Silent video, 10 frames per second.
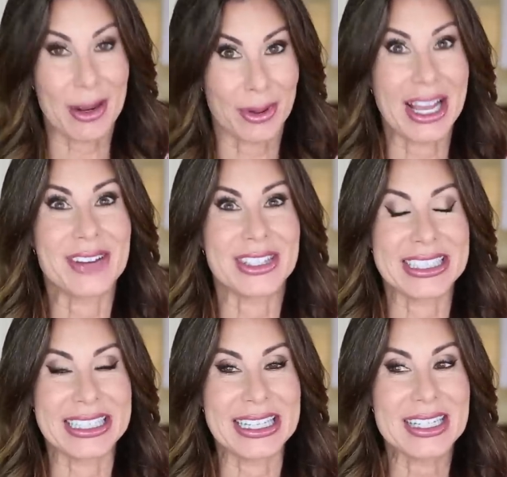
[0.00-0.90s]
I will have it
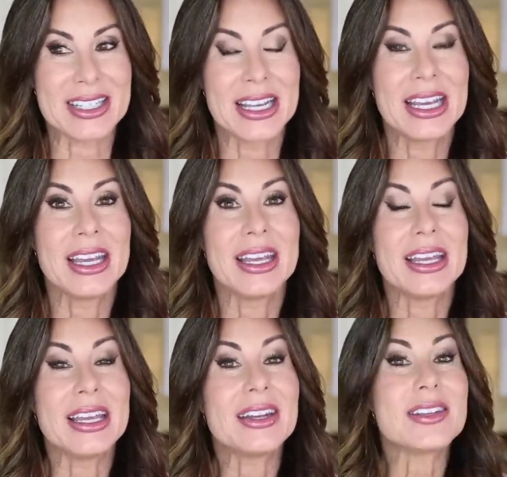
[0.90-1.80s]
linked.
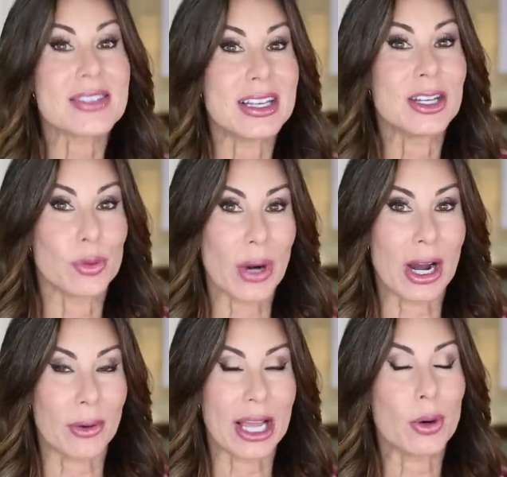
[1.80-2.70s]
It is en
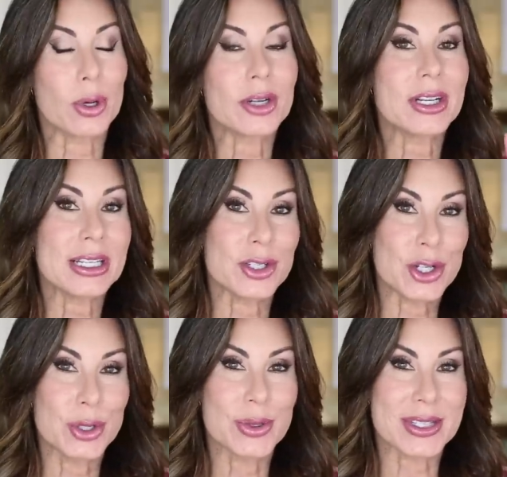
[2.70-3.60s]
route. I ordered it in
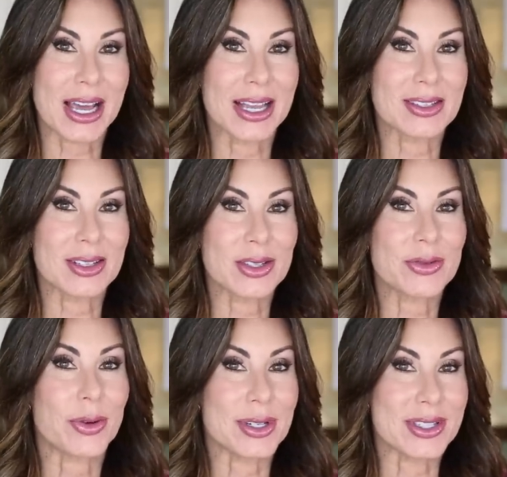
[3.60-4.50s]
two sizes for